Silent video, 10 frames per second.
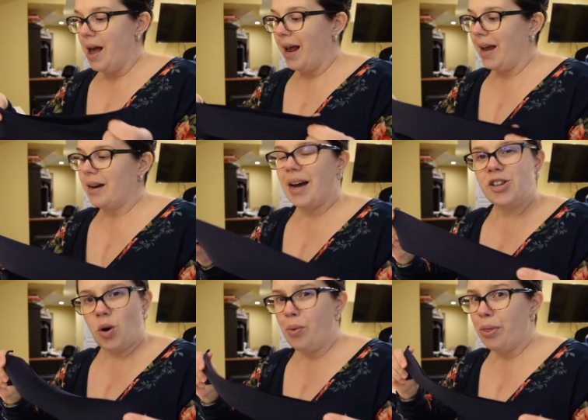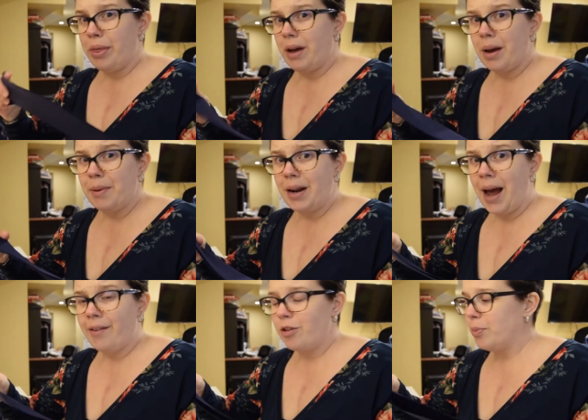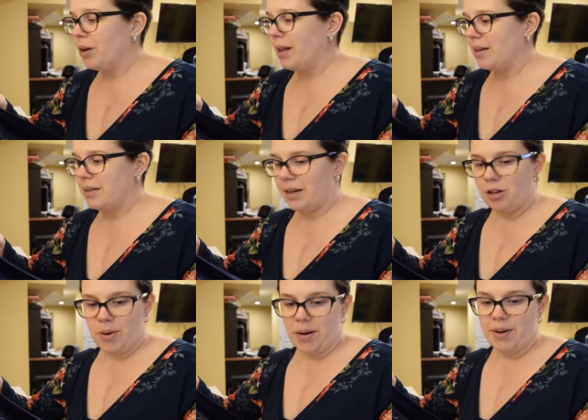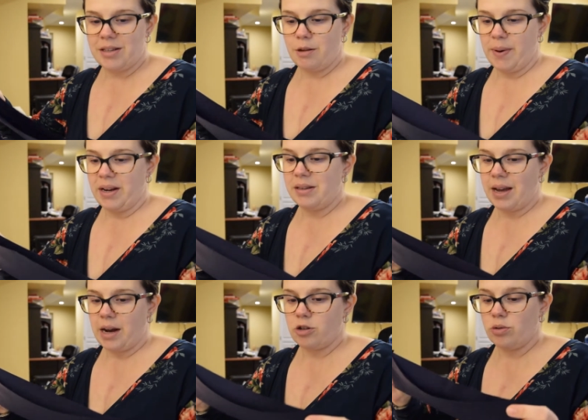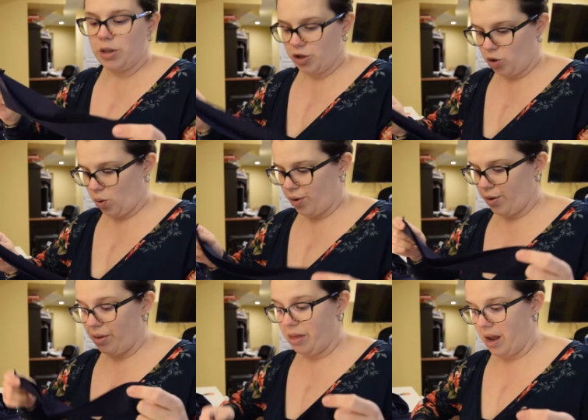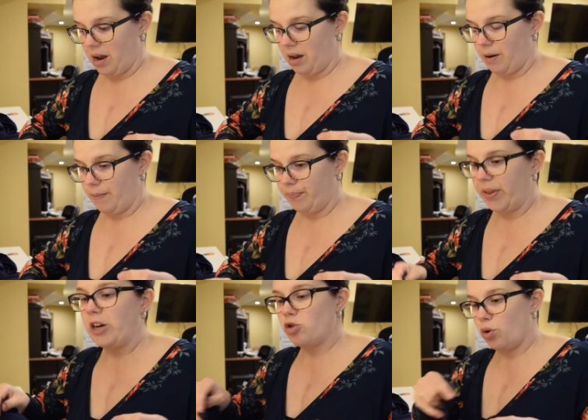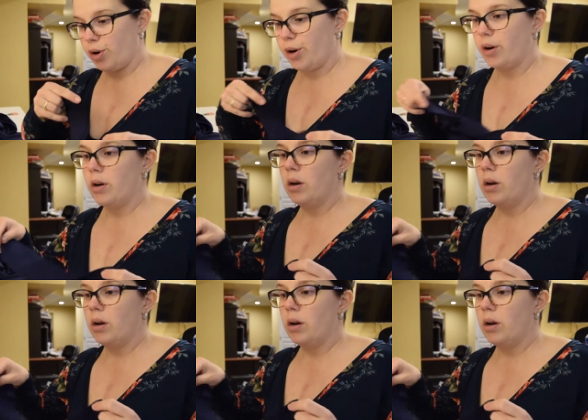And I don't think I'm gonna have to put elastic in the band because the band is actually shorter than, like shorter